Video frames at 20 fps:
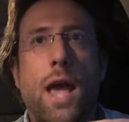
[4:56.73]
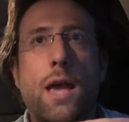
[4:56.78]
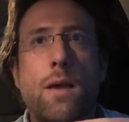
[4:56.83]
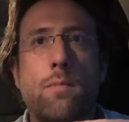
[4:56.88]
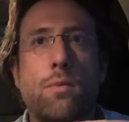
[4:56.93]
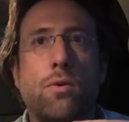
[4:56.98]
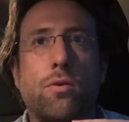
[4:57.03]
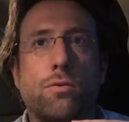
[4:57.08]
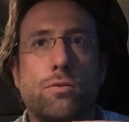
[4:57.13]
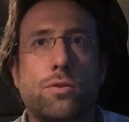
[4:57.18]

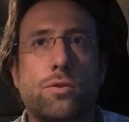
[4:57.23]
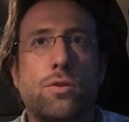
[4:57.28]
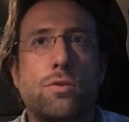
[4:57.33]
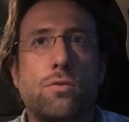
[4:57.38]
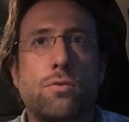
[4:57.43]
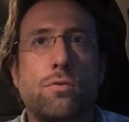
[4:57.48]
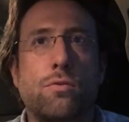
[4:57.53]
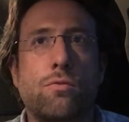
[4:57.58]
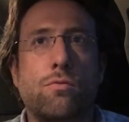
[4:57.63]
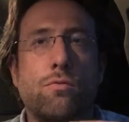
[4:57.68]
able
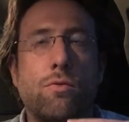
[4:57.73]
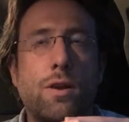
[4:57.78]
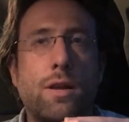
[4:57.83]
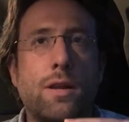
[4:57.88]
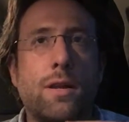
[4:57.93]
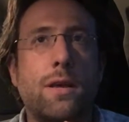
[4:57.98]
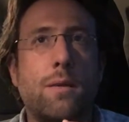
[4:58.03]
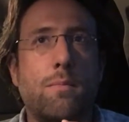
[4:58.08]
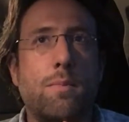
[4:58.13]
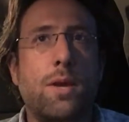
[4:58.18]
to
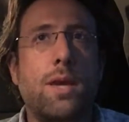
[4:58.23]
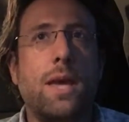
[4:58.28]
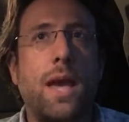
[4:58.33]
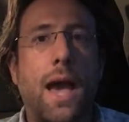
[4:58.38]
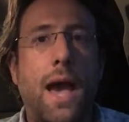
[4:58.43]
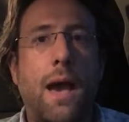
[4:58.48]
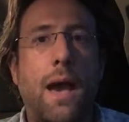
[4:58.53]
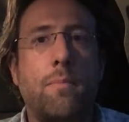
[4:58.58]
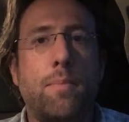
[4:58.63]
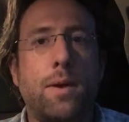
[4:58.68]
really be
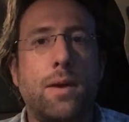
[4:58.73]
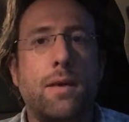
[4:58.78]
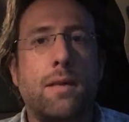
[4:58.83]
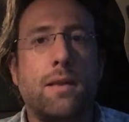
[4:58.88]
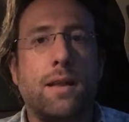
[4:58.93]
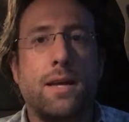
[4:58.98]
happy,